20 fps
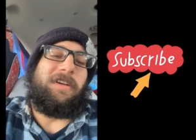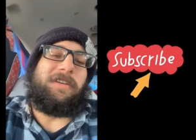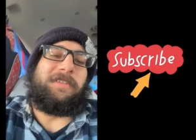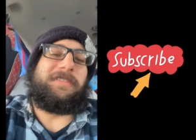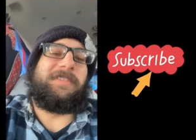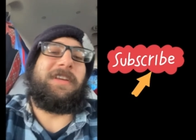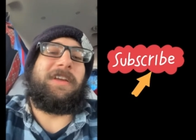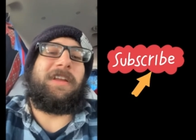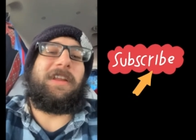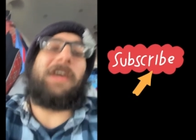
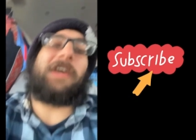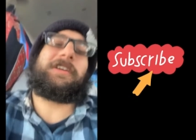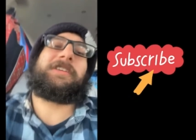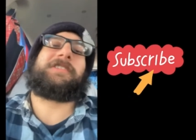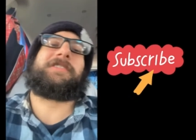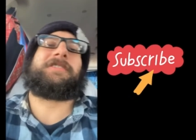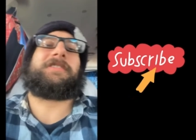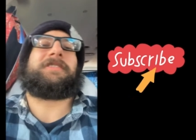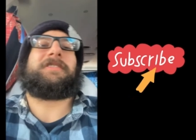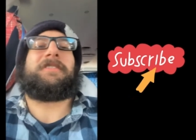
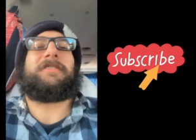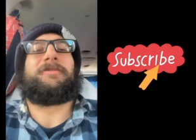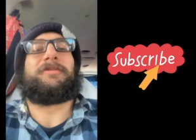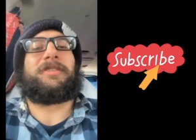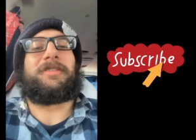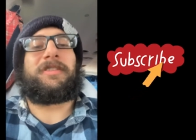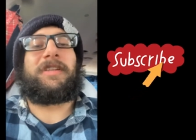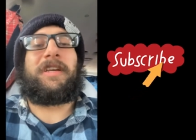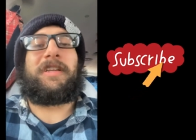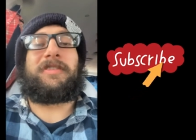TEDx. It
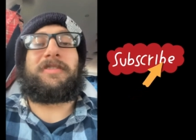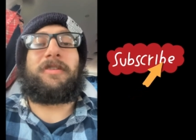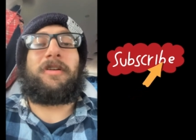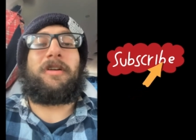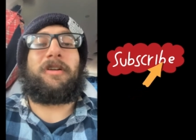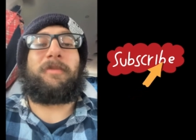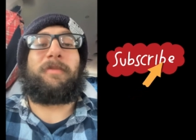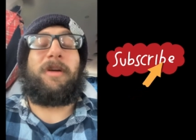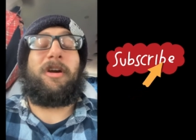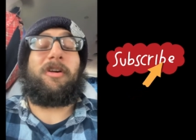was a TED
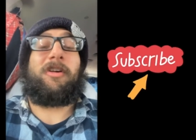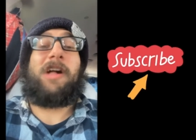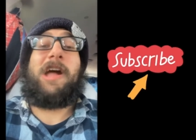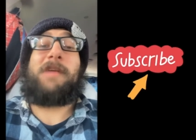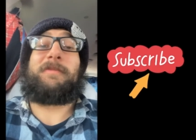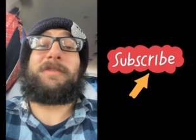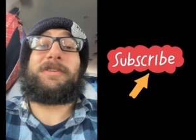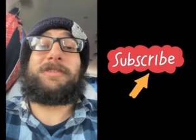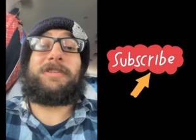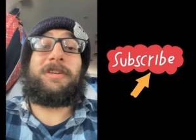talk about
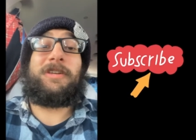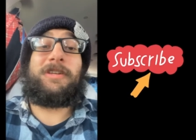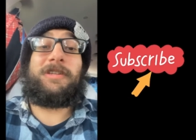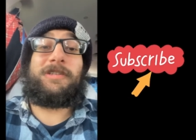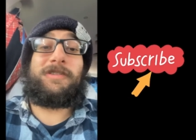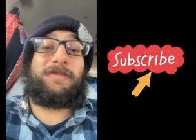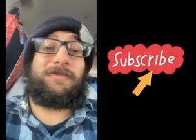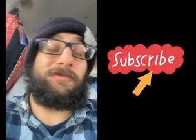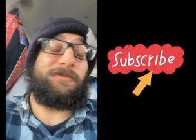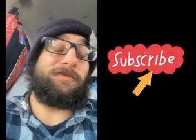climate
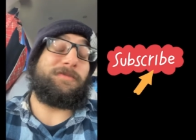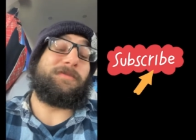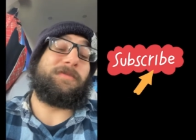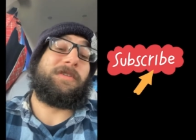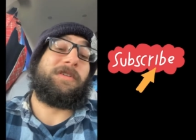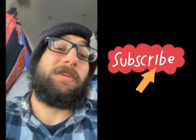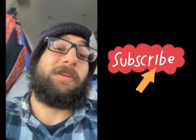change from